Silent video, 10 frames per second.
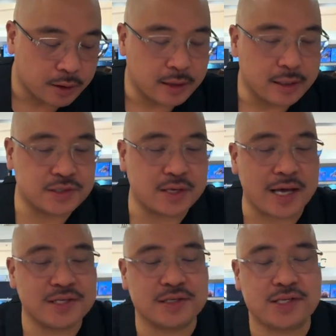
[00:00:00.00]
It's
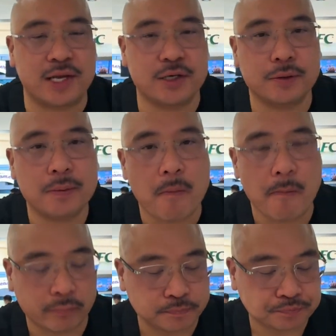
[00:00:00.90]
nice and tender
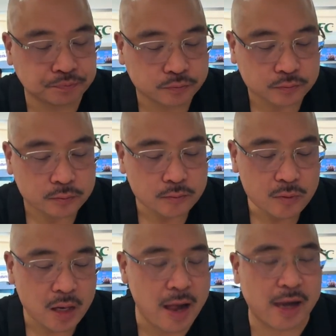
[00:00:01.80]

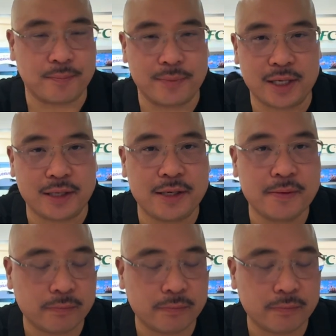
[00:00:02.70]
and meaty,